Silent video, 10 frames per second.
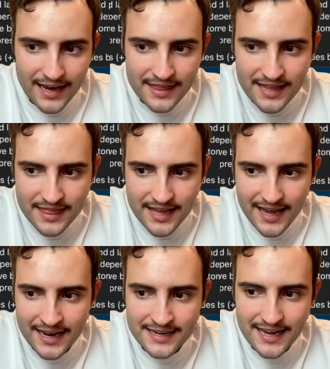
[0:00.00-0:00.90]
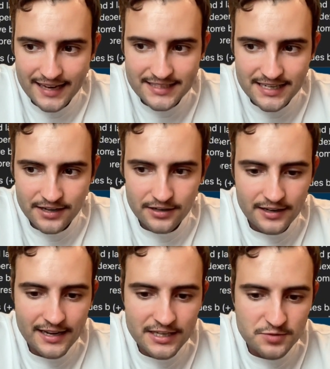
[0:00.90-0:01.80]
And then the index
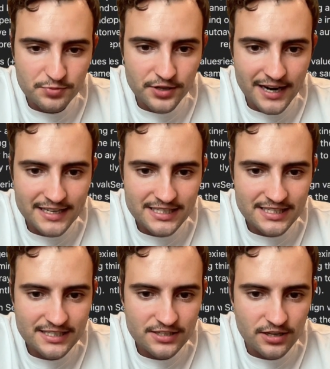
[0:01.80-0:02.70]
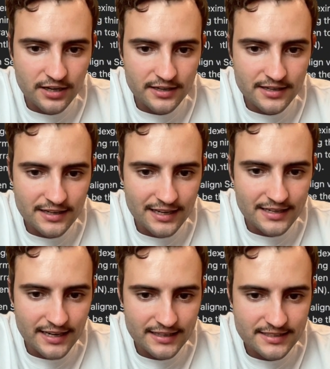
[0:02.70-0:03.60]
here is
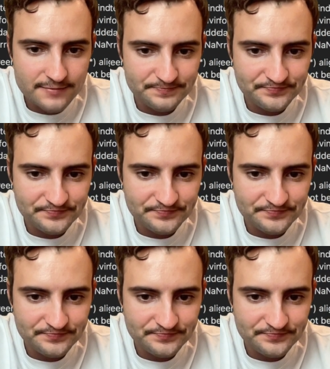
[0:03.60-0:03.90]
price.index.